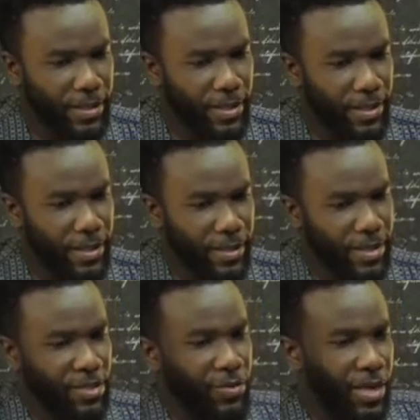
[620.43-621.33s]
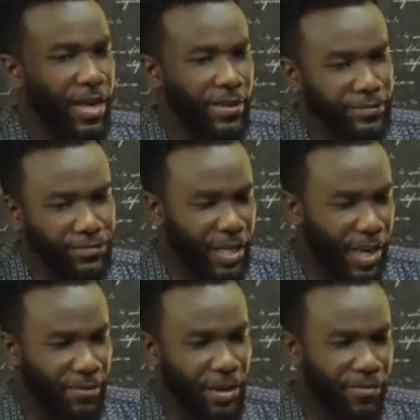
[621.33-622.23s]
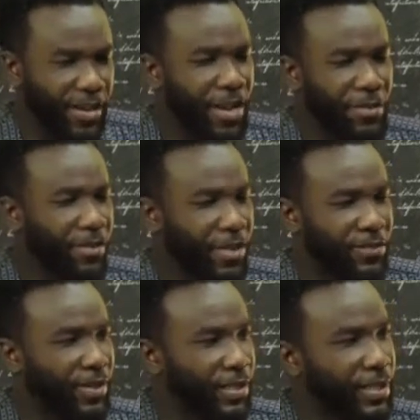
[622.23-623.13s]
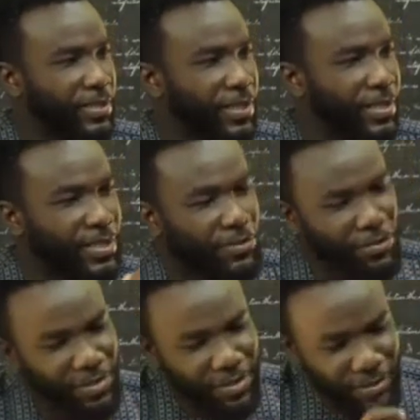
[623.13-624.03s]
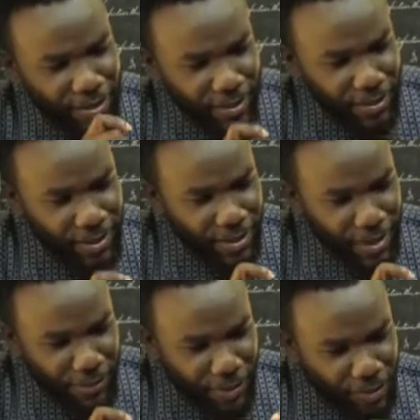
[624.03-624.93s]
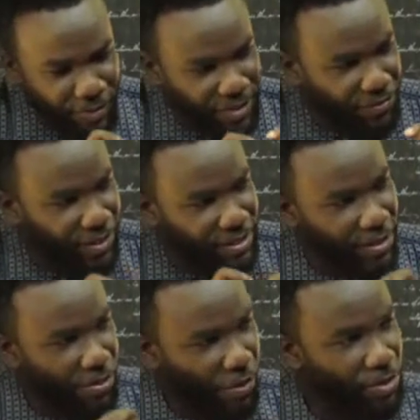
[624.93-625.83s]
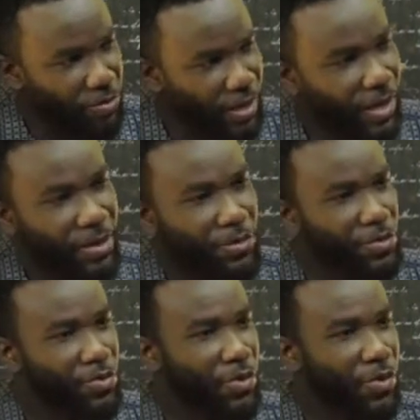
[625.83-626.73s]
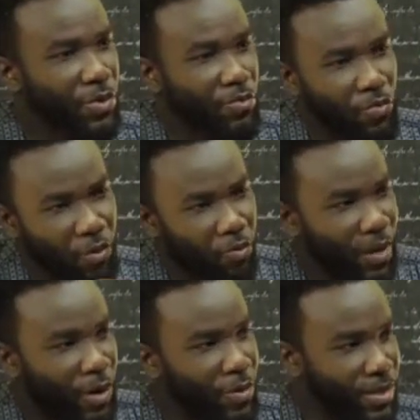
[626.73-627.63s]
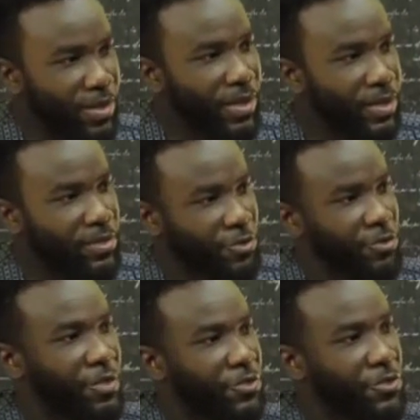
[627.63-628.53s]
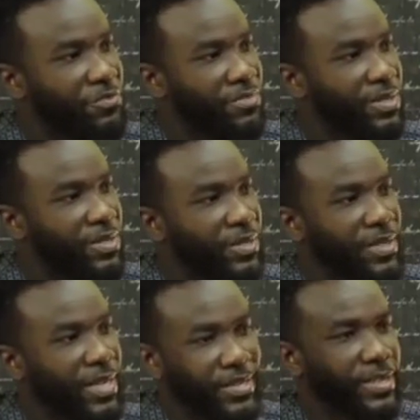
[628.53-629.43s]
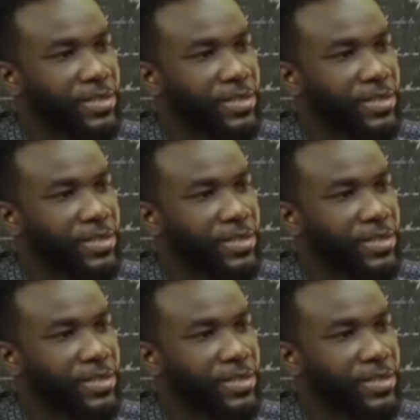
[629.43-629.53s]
in that regard, I'm very happy about the fact that there seems to be a bit of a difference in thought when it comes to whether we think children should be the essence